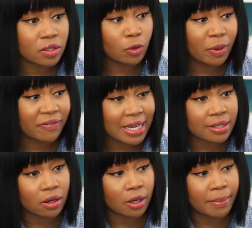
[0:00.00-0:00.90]

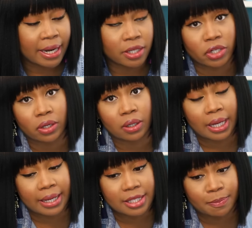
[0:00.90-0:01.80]
supervisor or manager I
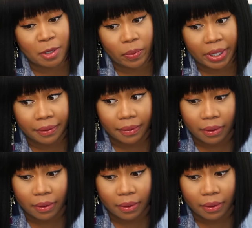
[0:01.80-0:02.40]
can speak with.